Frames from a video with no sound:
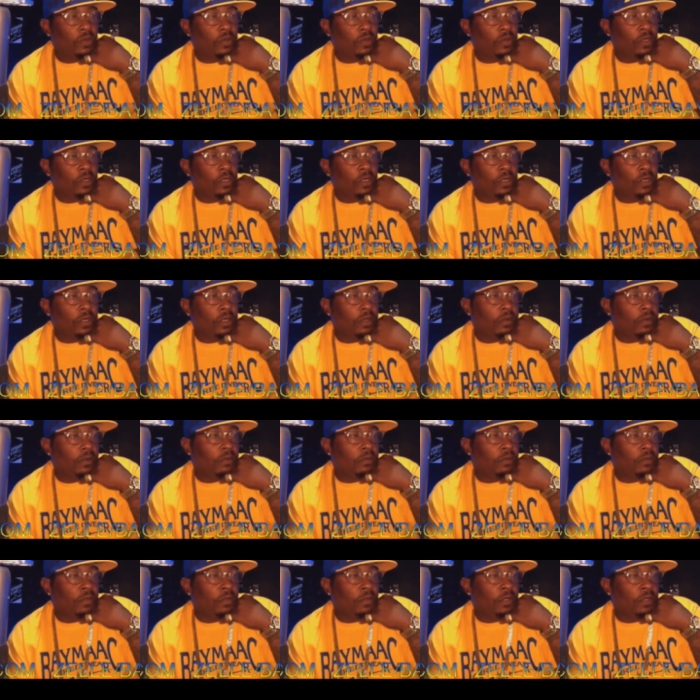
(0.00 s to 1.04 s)
Um,
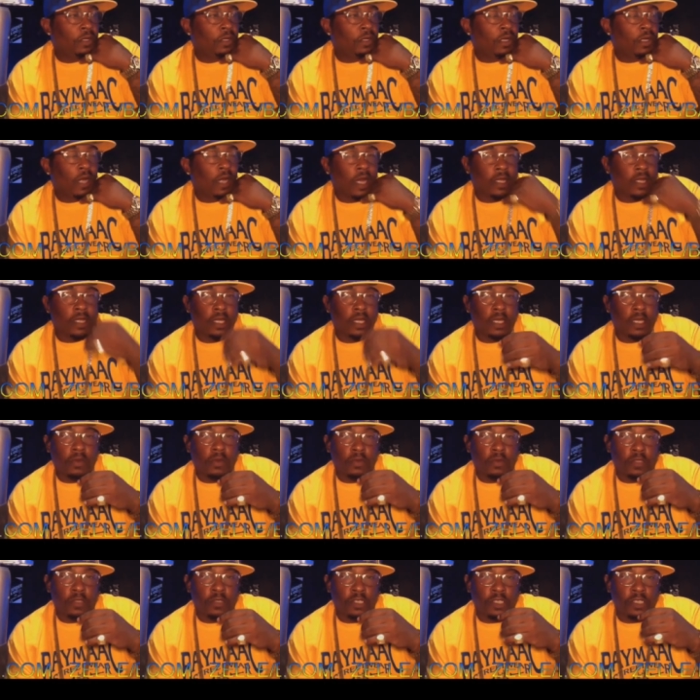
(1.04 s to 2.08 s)
I
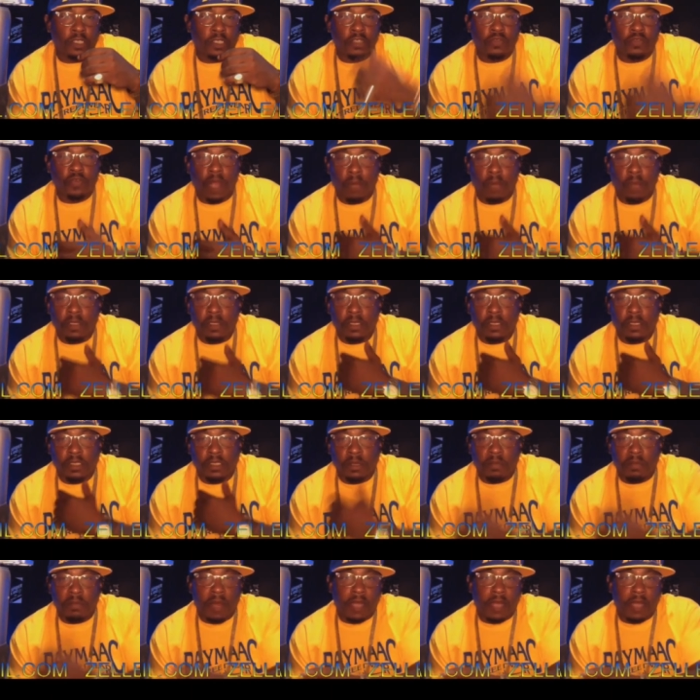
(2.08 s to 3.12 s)
think since she dropped it,
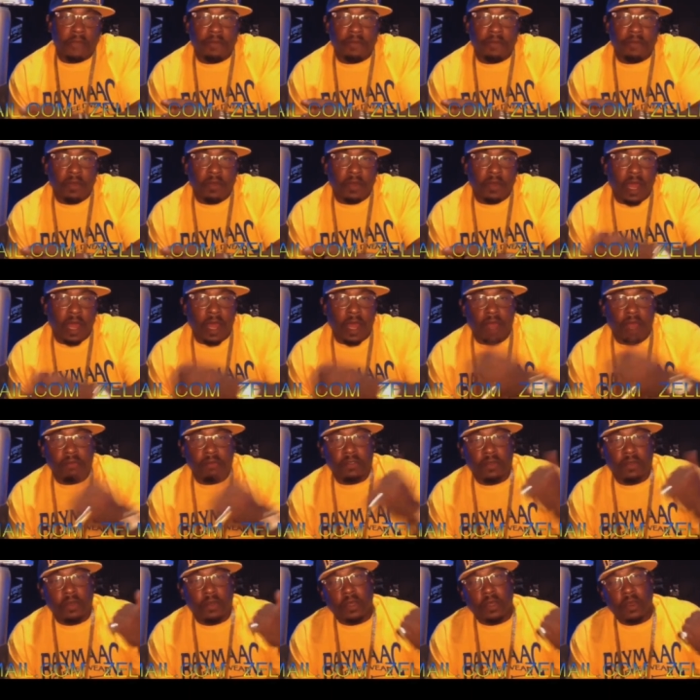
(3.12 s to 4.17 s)
somebody from her live
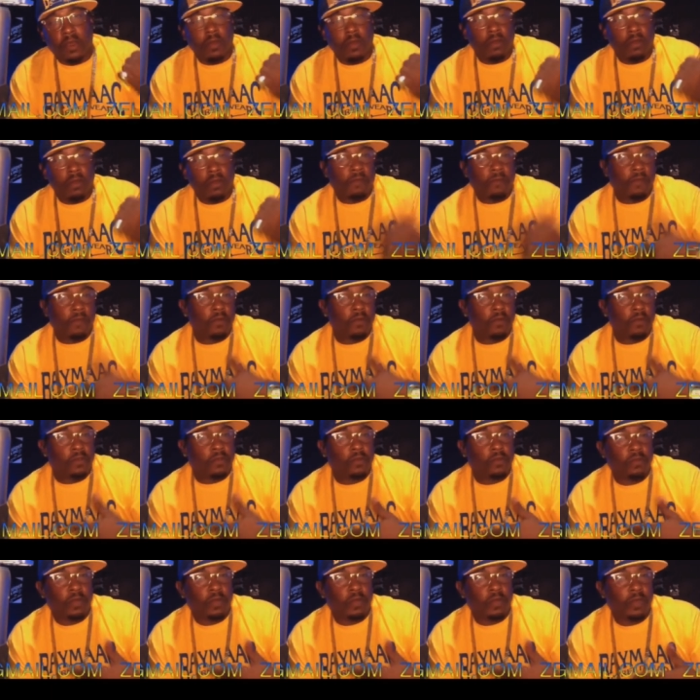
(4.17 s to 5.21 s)
started calling her phone, so
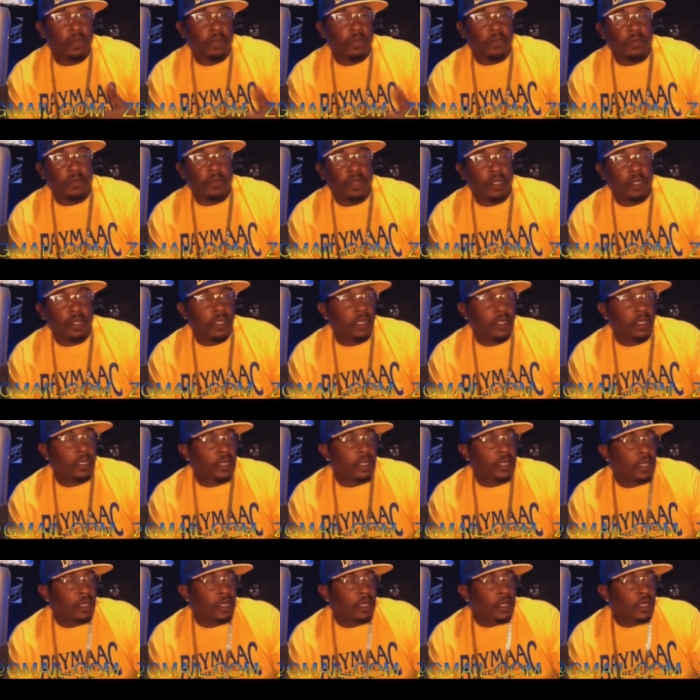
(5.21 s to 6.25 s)
you hear it ringing,
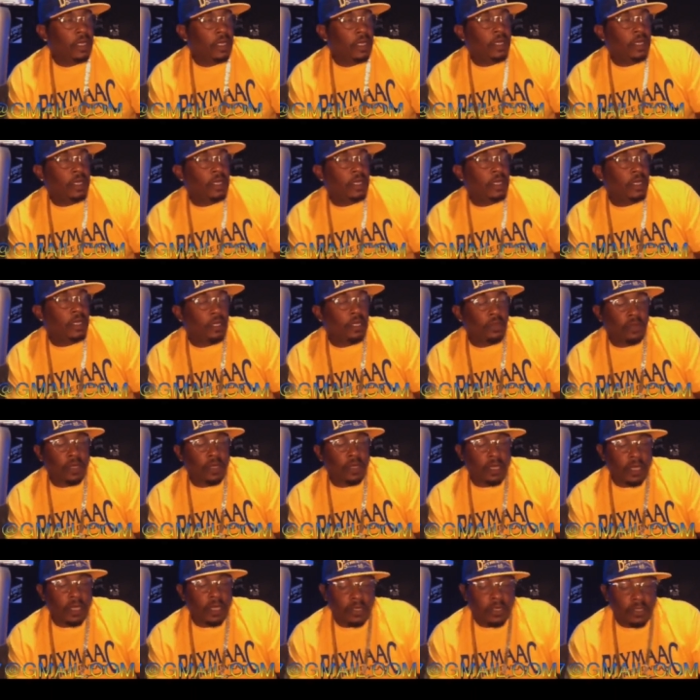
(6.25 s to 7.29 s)
and then you can
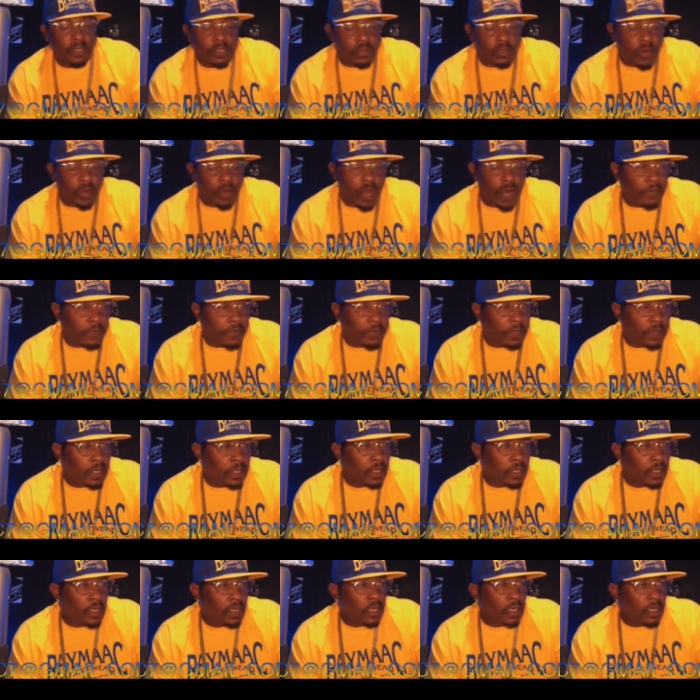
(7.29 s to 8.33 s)
hear the traffic,
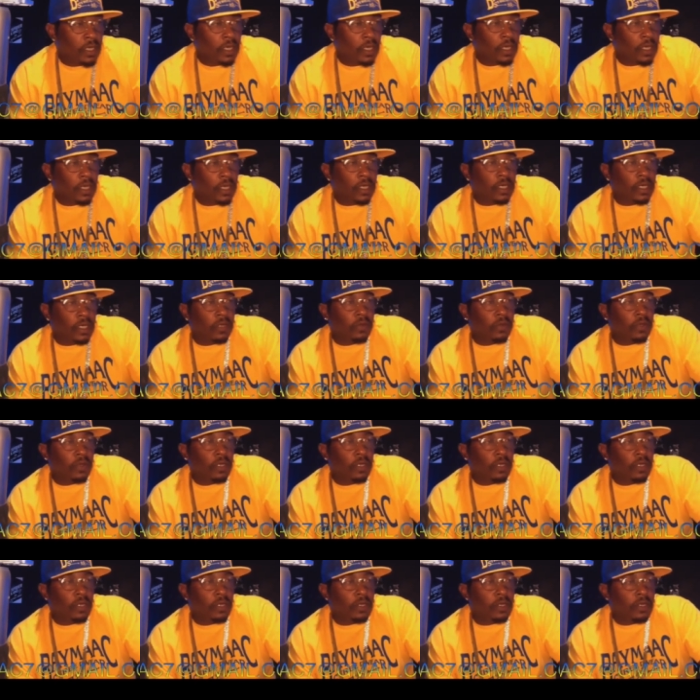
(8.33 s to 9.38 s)
and then you
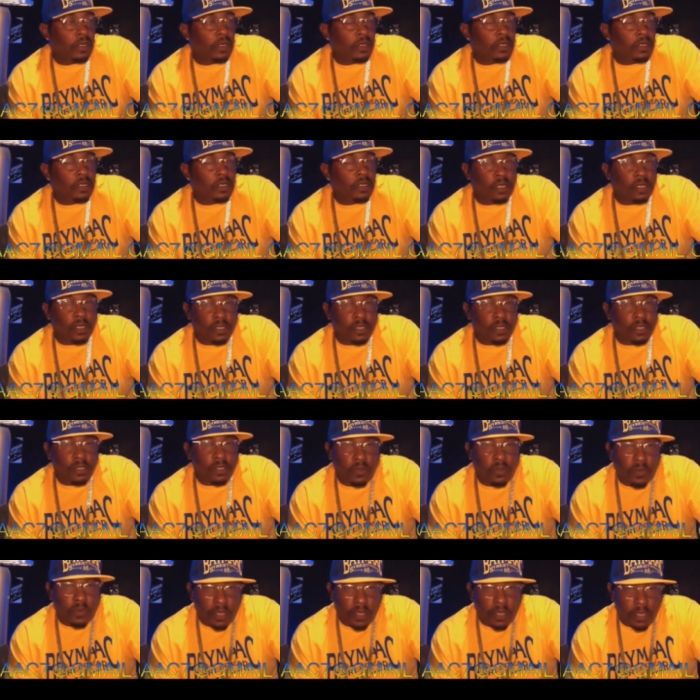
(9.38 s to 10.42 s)
hear a
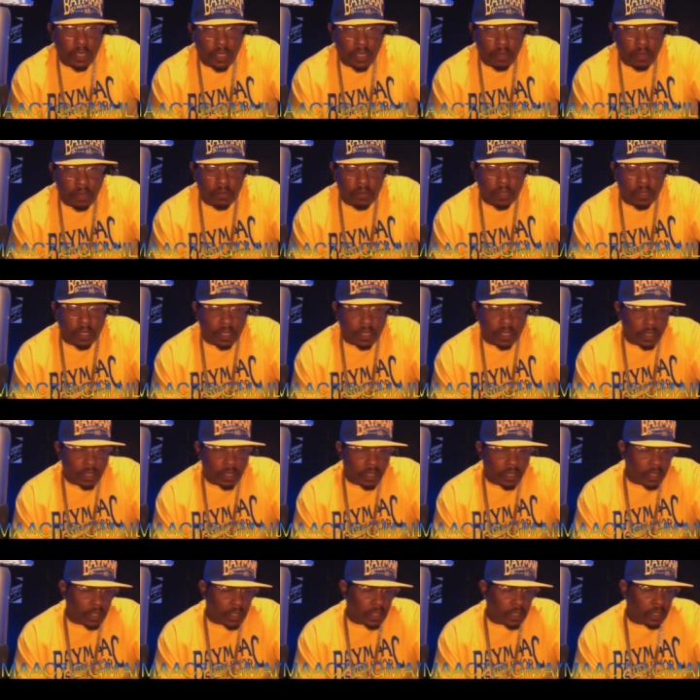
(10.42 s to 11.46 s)
scream, and
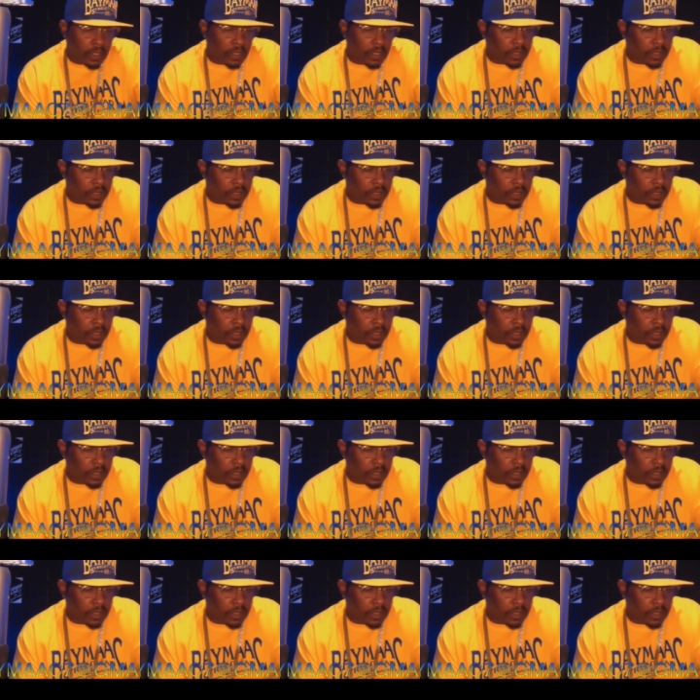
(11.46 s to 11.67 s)
then